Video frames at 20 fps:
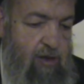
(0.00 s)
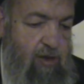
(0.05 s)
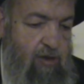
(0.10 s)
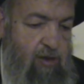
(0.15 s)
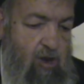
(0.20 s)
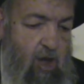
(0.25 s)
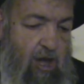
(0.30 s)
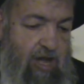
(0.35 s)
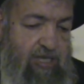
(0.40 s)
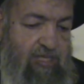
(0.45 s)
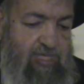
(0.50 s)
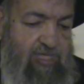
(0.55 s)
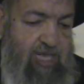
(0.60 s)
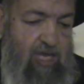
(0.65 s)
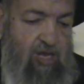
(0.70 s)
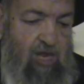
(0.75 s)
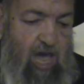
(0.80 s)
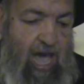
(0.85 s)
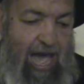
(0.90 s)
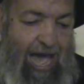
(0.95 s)

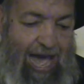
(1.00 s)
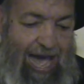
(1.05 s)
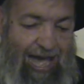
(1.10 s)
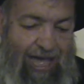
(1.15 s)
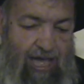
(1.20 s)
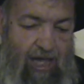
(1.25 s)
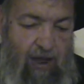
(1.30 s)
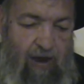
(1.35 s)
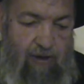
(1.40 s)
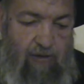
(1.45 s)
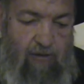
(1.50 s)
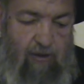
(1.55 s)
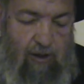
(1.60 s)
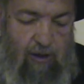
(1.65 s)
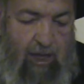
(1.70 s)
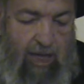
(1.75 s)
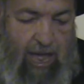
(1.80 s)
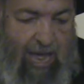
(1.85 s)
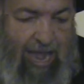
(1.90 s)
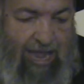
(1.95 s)
Noisin achar,
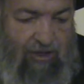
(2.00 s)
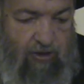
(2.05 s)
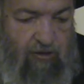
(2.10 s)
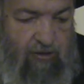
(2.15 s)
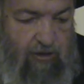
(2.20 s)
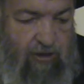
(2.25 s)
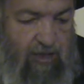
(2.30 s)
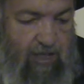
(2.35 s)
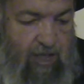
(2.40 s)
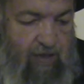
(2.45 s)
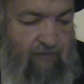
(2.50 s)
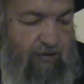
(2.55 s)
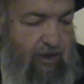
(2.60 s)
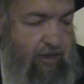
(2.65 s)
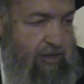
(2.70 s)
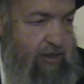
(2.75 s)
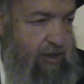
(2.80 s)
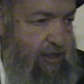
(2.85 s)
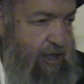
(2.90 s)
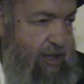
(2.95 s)
I could give
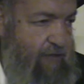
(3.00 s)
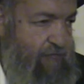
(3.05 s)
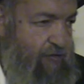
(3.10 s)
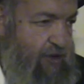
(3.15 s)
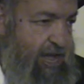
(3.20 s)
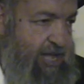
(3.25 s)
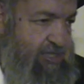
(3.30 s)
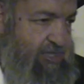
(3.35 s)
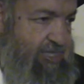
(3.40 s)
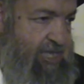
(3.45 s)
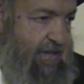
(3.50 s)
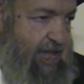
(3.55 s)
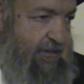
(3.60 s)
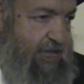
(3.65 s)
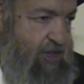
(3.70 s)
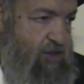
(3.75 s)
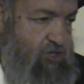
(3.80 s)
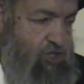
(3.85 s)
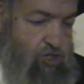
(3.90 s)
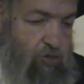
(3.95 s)
it if, let's
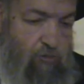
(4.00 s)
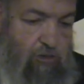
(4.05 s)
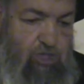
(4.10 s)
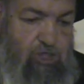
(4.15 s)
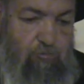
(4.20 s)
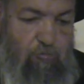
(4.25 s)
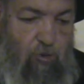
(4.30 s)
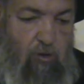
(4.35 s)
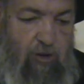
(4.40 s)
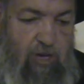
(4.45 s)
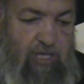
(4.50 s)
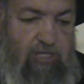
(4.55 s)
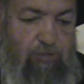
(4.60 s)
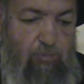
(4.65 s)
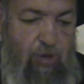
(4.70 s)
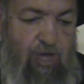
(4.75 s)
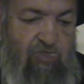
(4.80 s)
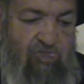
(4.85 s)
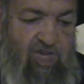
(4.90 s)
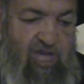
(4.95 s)
say, Yeshua Shmuel
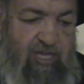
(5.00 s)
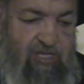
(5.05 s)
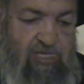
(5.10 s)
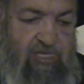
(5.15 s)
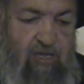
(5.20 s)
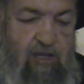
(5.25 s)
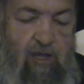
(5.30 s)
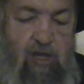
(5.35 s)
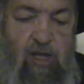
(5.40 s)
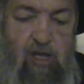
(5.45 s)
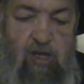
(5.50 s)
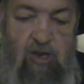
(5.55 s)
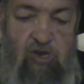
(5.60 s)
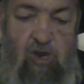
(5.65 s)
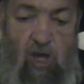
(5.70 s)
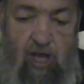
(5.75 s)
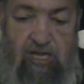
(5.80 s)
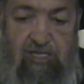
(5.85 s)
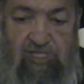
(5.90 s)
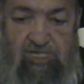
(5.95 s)
is with us,
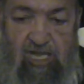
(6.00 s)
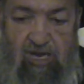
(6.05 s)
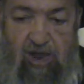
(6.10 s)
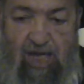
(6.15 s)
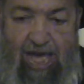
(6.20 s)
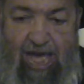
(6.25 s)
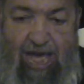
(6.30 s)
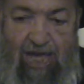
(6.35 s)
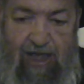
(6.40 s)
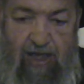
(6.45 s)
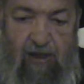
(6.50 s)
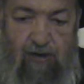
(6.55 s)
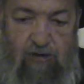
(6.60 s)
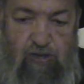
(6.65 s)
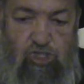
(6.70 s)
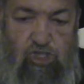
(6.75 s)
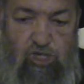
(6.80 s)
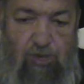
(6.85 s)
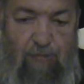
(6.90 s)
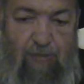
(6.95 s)
Noisin la'acha
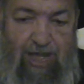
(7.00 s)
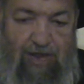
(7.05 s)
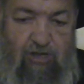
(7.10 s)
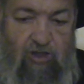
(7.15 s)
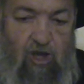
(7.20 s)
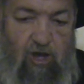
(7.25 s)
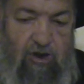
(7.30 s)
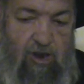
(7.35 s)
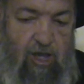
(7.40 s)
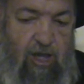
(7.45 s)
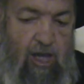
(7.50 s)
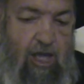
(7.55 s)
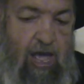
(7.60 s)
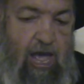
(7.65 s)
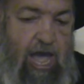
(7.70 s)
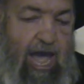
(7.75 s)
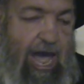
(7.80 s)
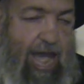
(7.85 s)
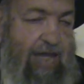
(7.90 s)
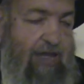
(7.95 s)
l'shumatana.
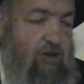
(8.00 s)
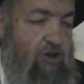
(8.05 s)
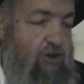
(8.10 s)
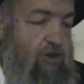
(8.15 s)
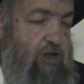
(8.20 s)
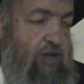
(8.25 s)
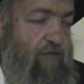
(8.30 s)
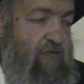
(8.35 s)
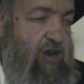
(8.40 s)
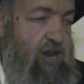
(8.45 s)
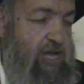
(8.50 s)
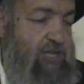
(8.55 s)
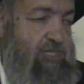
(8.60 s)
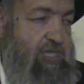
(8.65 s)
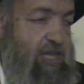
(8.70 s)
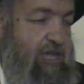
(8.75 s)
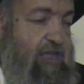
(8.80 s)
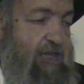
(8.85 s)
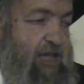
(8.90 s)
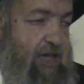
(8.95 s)
I could give it
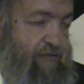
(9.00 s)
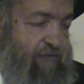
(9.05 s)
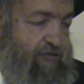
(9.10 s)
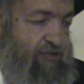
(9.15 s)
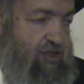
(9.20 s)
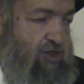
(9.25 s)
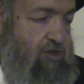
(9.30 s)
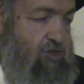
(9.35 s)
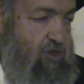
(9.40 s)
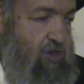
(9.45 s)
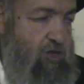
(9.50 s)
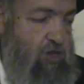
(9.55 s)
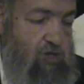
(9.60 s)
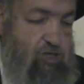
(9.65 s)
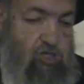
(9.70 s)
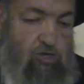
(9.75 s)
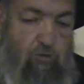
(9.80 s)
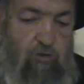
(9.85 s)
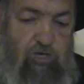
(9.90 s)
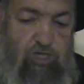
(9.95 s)
as a gift to
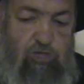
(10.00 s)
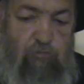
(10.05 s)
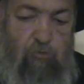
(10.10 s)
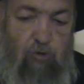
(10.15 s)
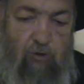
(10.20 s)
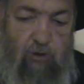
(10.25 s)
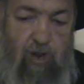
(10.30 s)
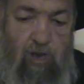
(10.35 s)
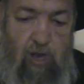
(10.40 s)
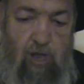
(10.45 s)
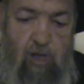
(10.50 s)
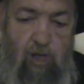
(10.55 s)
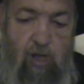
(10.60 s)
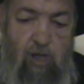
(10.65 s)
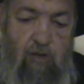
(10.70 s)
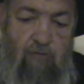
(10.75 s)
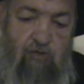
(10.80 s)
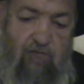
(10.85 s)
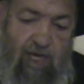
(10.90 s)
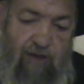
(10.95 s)
Yeshua Shmuel.
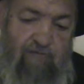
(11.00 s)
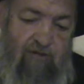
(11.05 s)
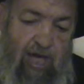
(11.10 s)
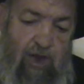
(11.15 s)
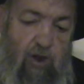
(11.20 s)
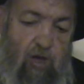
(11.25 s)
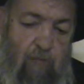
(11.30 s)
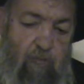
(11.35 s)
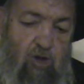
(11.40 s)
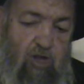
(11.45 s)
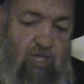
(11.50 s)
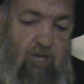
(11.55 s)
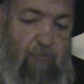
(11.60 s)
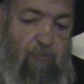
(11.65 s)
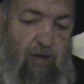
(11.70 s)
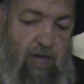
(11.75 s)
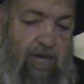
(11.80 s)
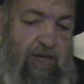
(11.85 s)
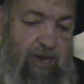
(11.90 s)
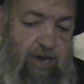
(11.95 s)
And then
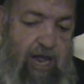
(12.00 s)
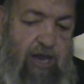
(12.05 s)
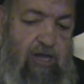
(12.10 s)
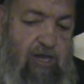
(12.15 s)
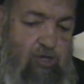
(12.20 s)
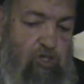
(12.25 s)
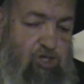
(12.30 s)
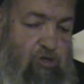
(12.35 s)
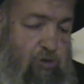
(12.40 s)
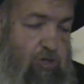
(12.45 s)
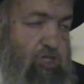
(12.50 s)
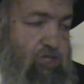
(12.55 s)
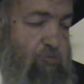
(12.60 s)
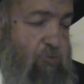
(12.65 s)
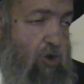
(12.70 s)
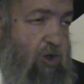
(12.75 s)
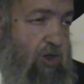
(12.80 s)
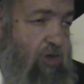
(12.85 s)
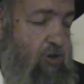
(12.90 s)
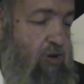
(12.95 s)
malamutaba, and then Yeshua
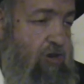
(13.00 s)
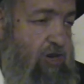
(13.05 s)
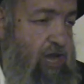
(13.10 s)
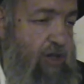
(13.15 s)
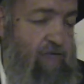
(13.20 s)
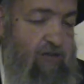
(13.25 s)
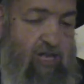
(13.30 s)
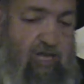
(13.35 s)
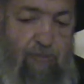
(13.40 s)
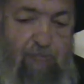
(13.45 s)
Shmuel could give it